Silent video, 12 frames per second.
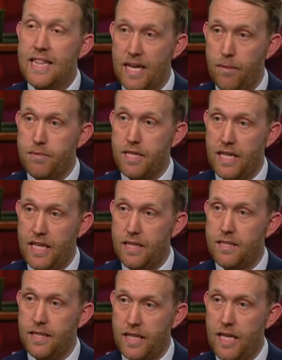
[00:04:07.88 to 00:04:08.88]
them to keep,
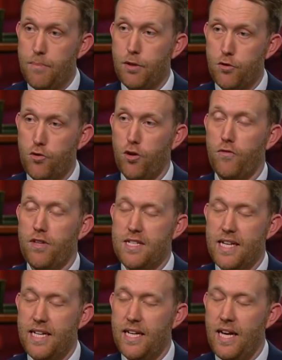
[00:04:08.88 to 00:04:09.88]
to keep control of the
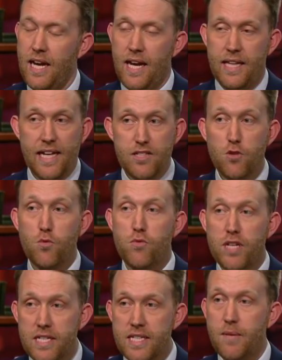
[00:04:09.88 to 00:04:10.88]
Senate, that's a
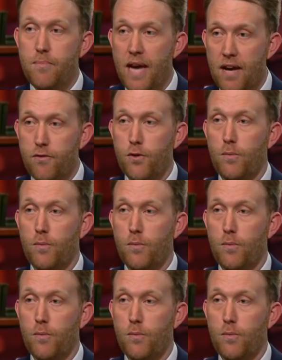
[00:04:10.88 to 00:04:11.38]
risky bet for